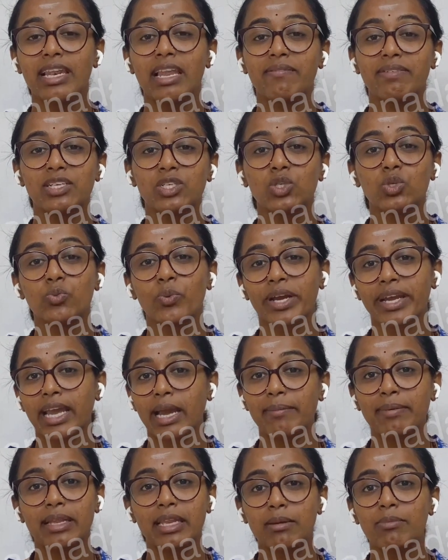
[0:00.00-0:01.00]
level 2,
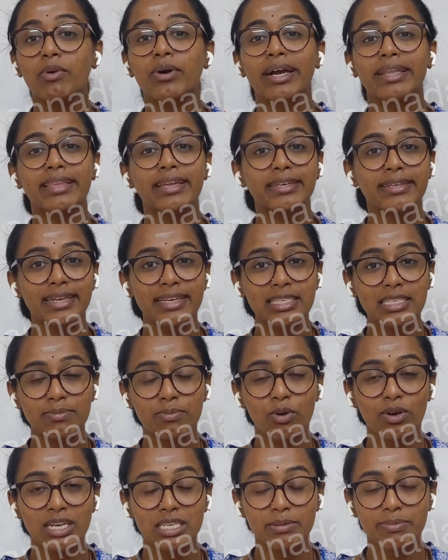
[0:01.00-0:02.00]
vocabulary book, and the tense
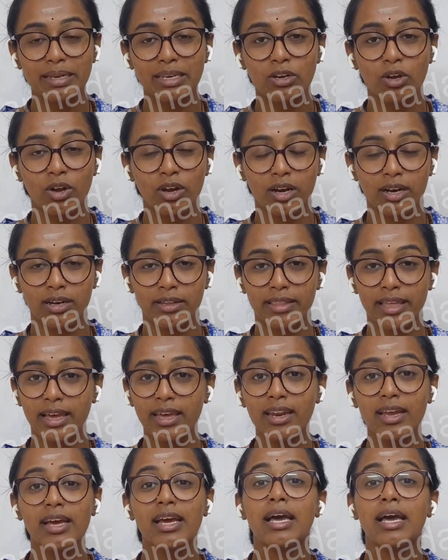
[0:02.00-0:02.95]
book is been there.